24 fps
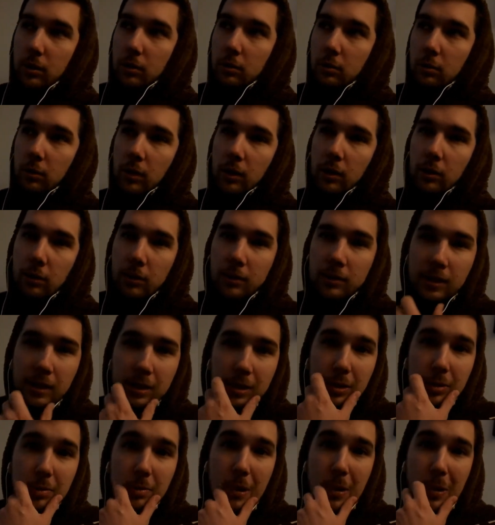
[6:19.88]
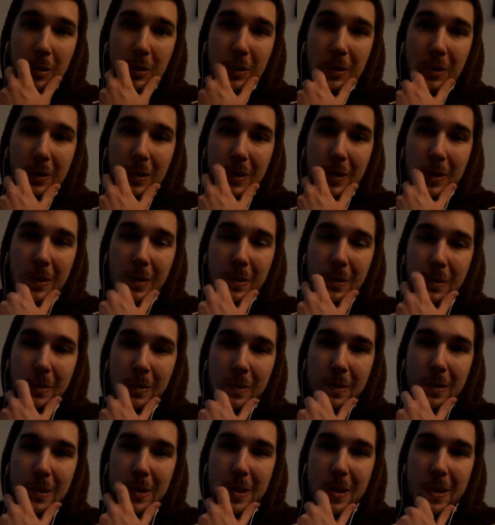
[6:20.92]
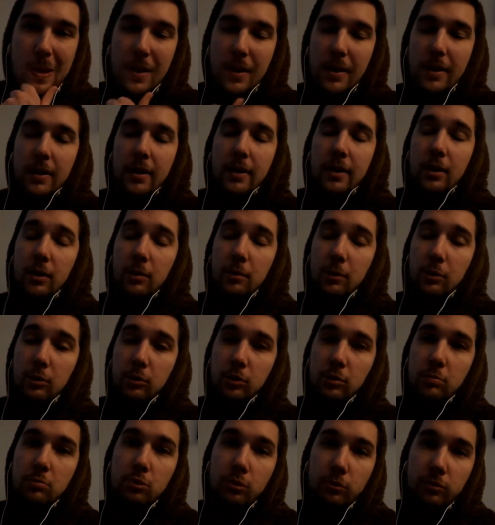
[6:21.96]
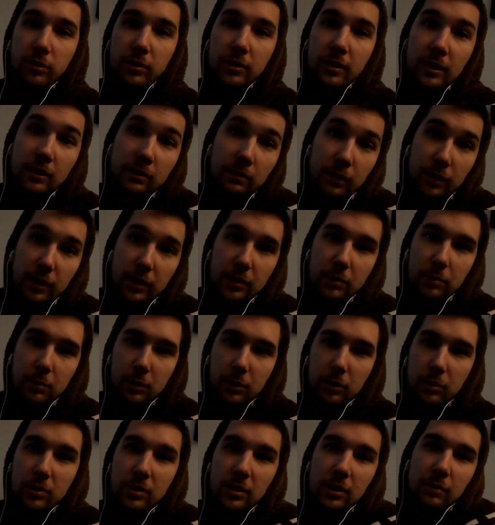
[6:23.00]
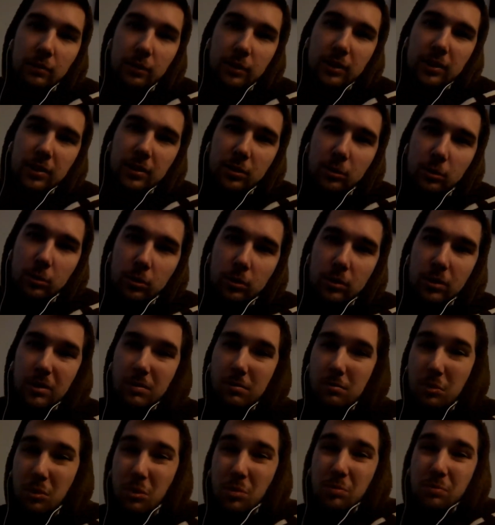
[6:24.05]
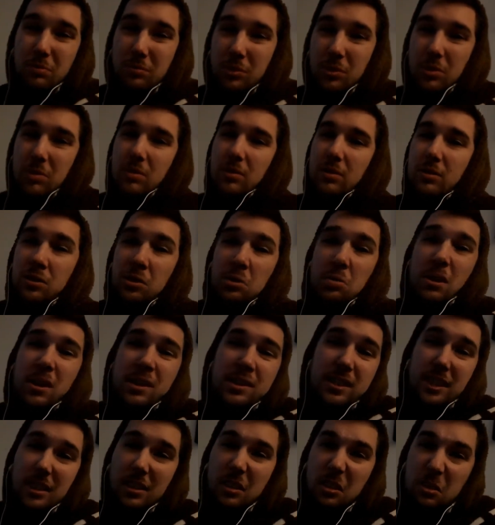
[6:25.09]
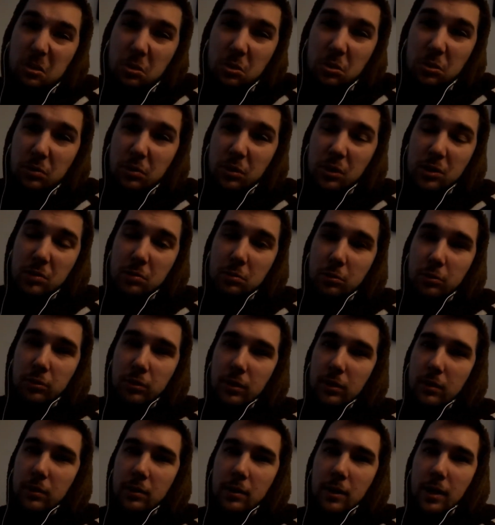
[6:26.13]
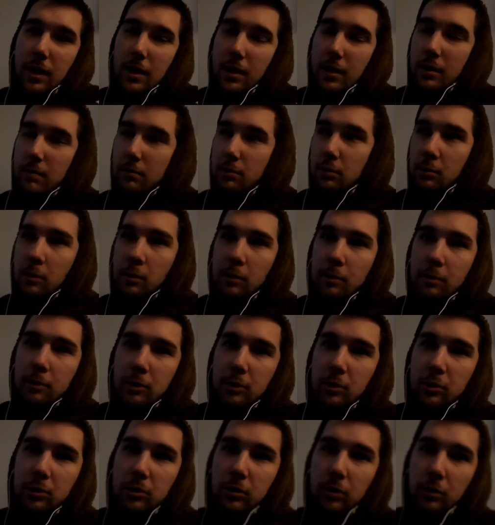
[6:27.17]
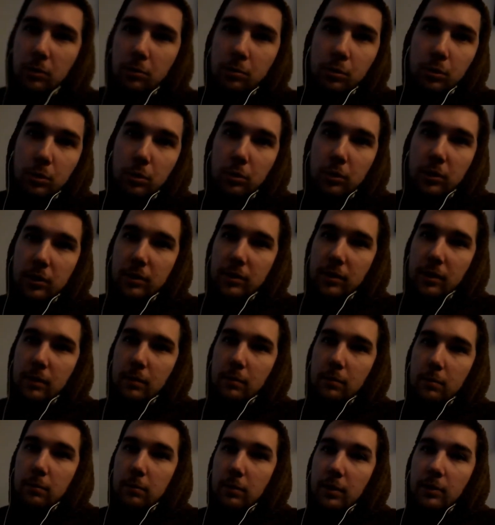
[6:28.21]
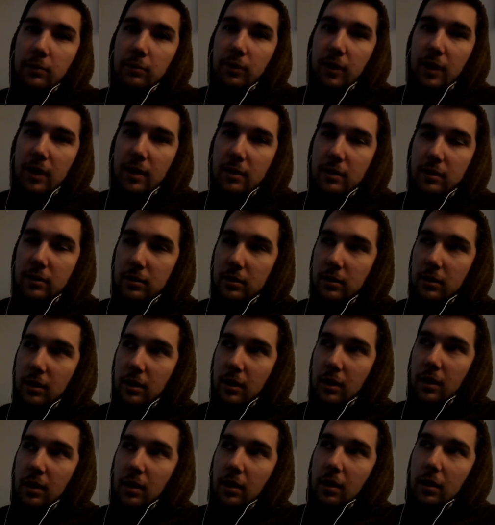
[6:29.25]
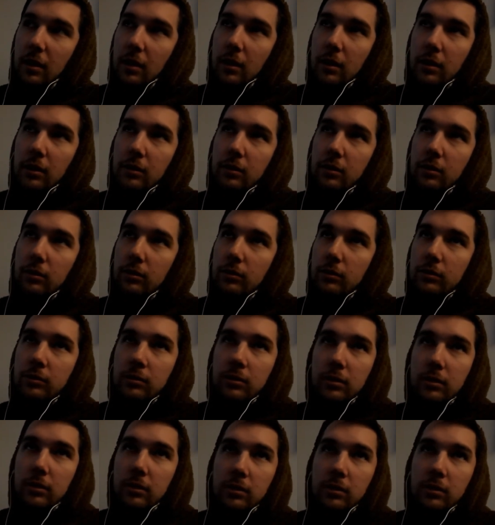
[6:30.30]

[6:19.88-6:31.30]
what else about the movie Netflix, because Netflix is good. Bon, the rates are not good for the movie, probably because purists and big fans don't